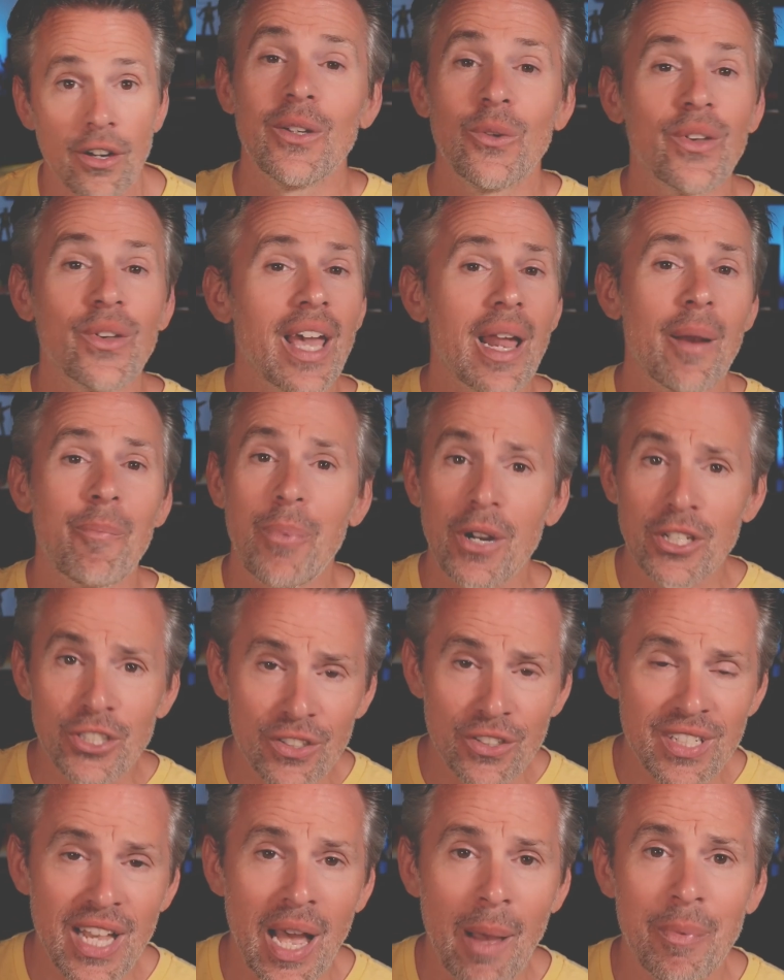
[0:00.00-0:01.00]
We got a bunch
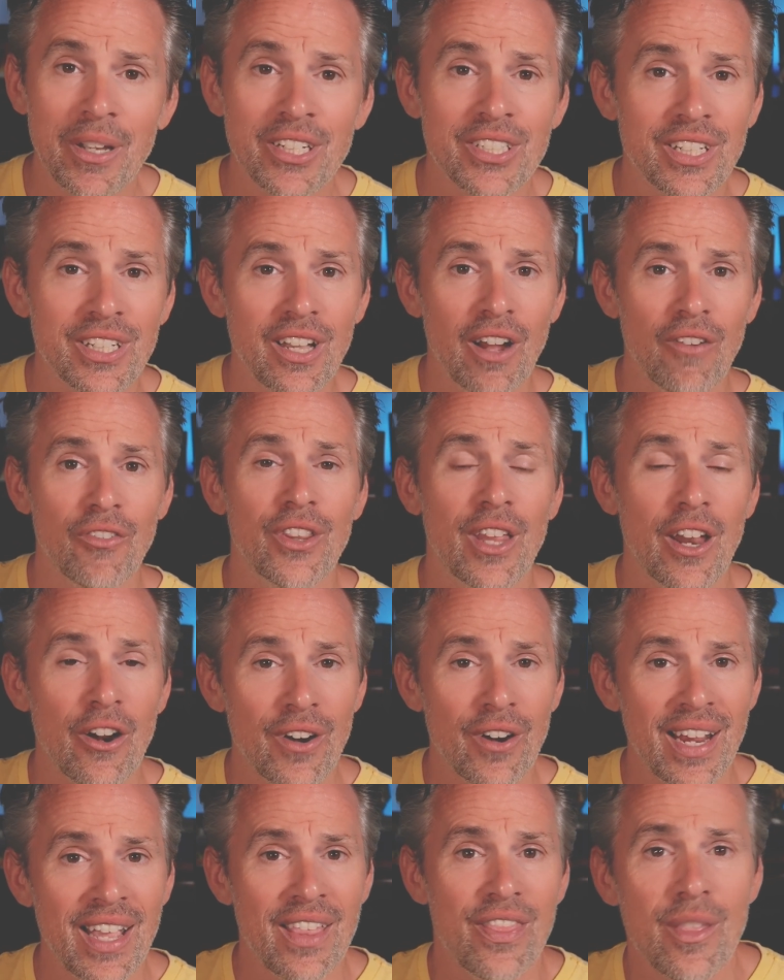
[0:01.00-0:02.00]
of topics to cover that
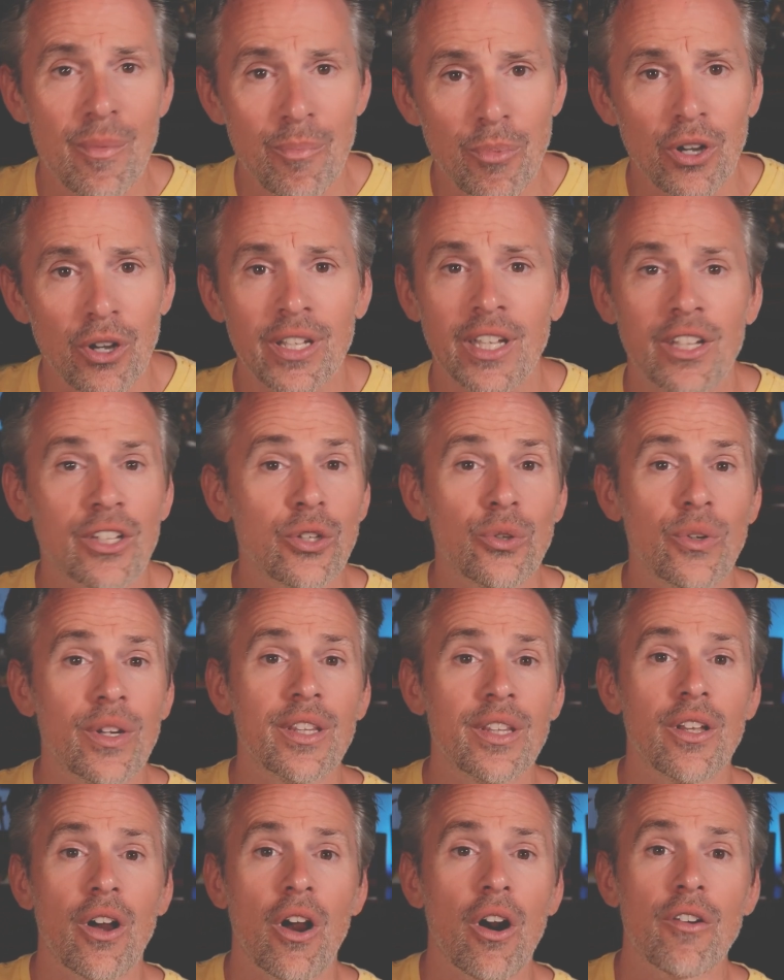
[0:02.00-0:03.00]
are in the book,
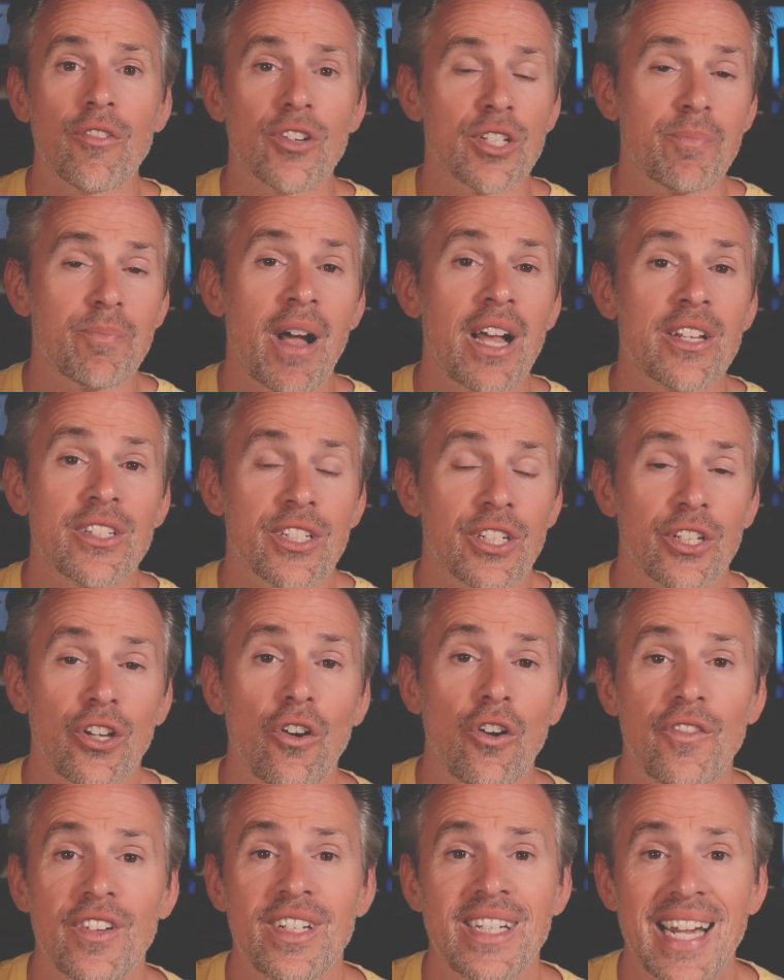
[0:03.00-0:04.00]
including our response to
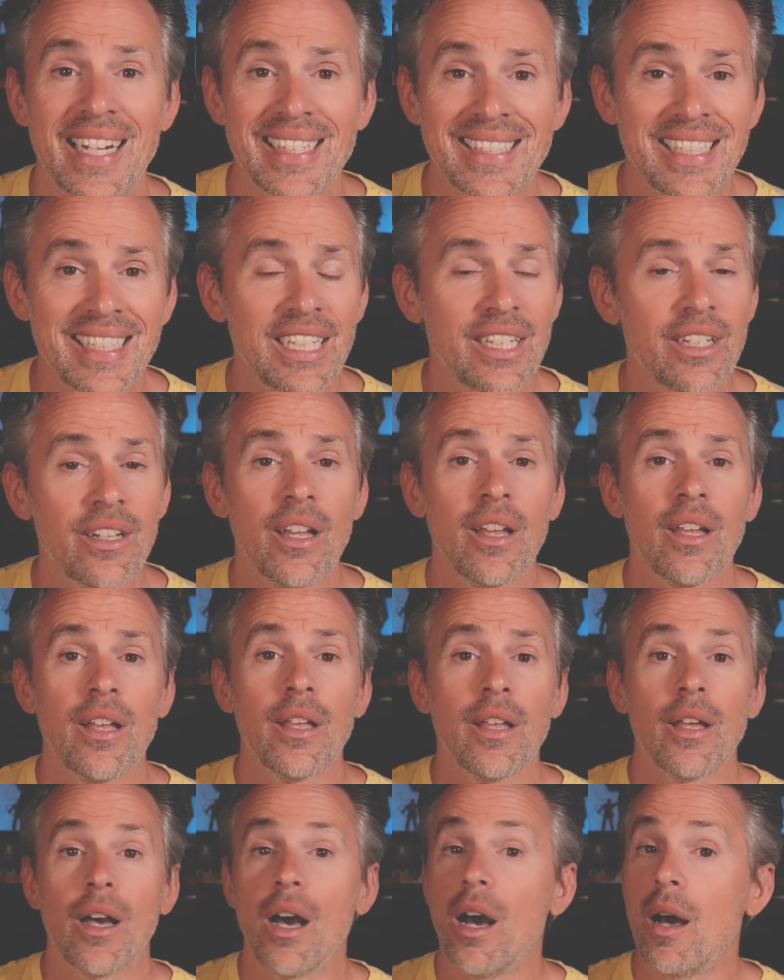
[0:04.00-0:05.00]
COVID-19,
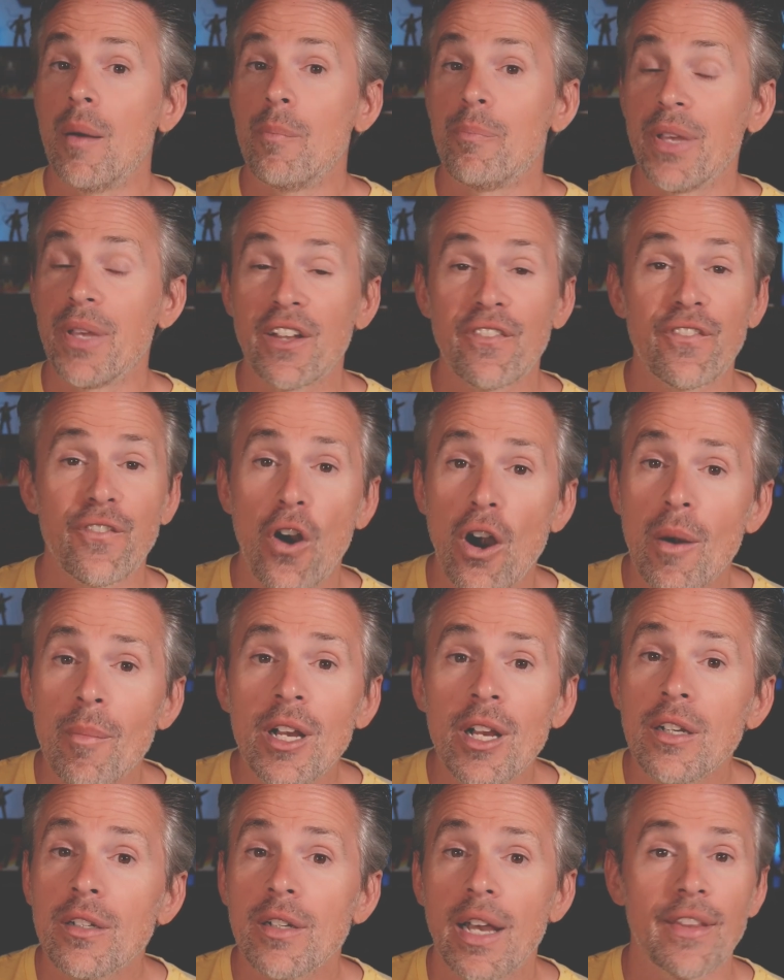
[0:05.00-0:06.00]
big
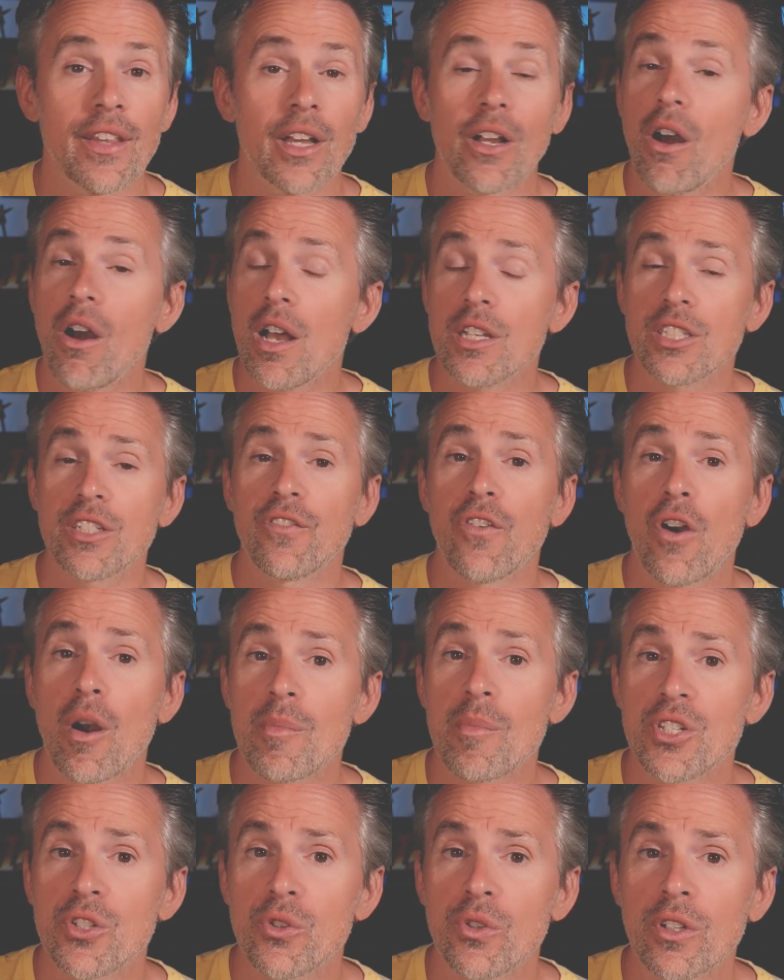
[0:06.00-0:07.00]
pharma and the cost of
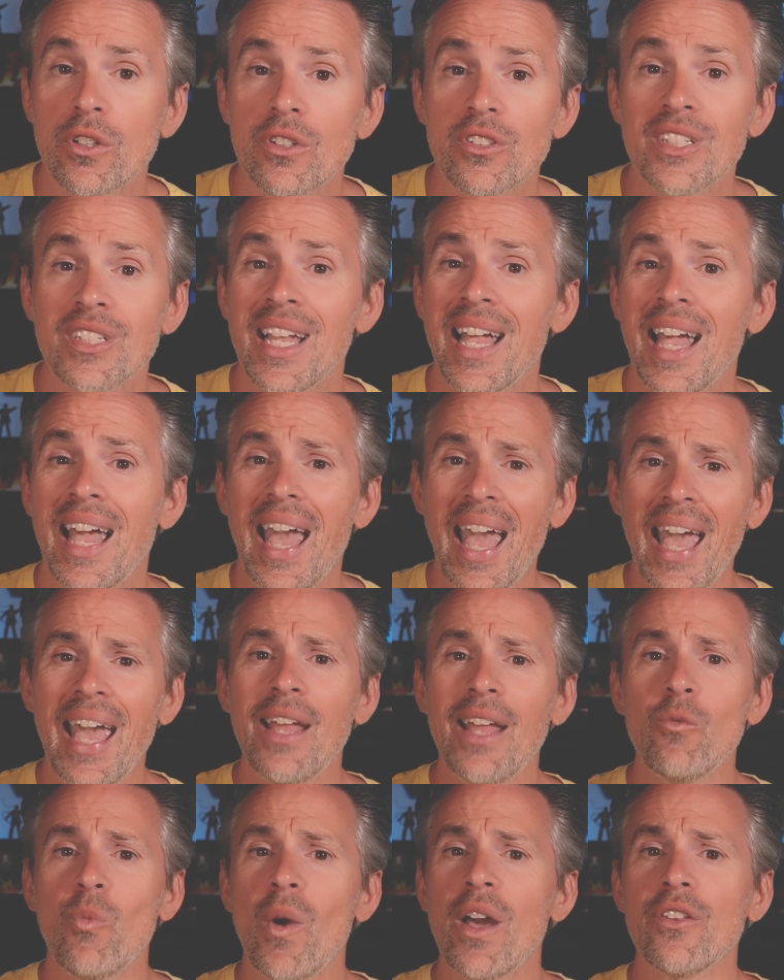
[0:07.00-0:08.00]
pharmaceuticals,
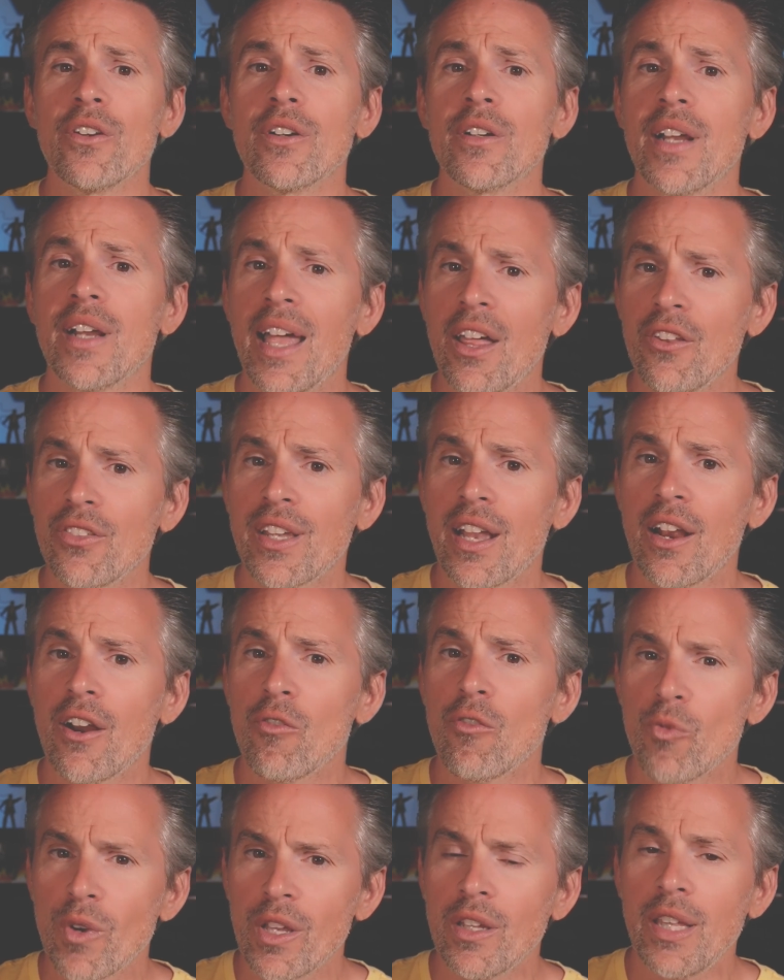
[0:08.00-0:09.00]
and whether
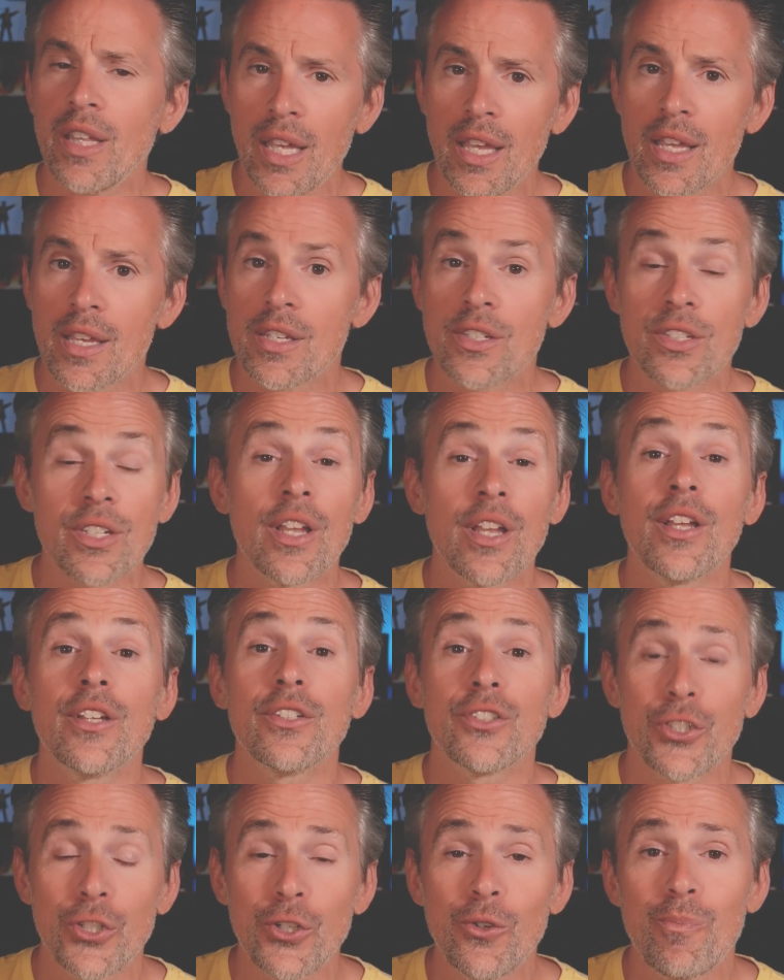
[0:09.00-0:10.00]
healthcare really is
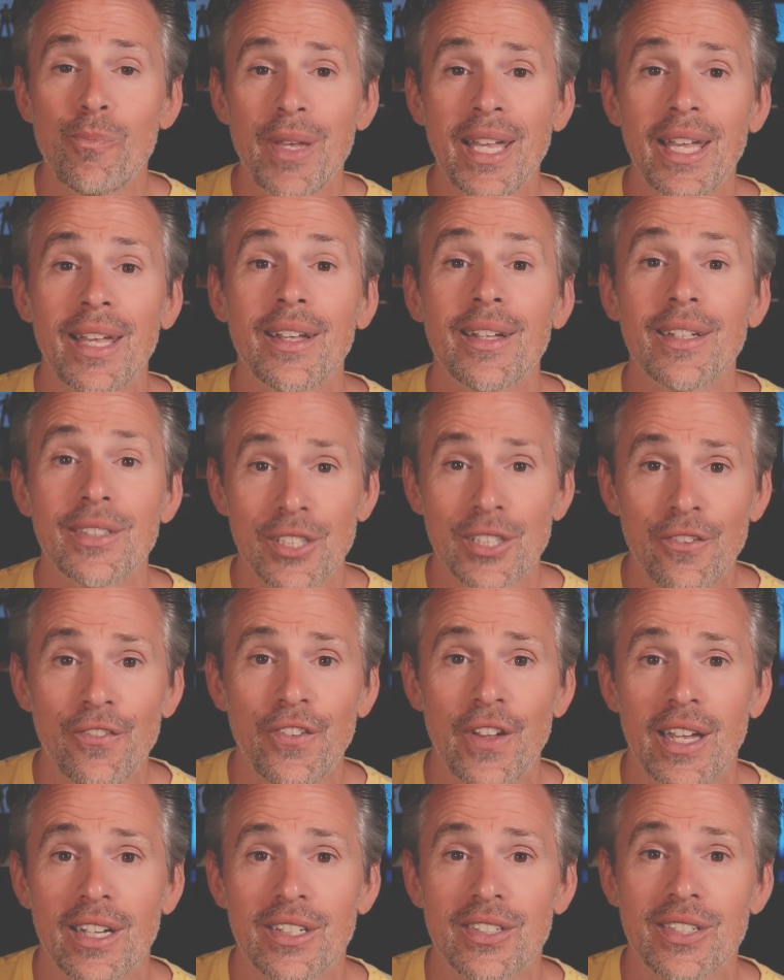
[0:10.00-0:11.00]
too big to
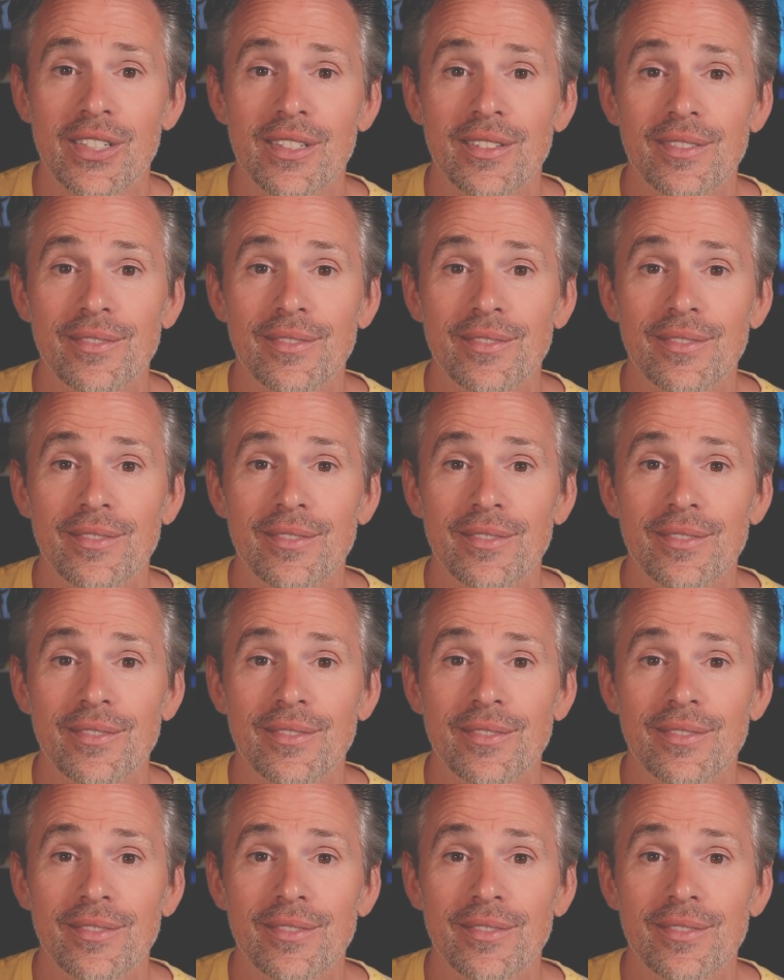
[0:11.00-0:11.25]
fix.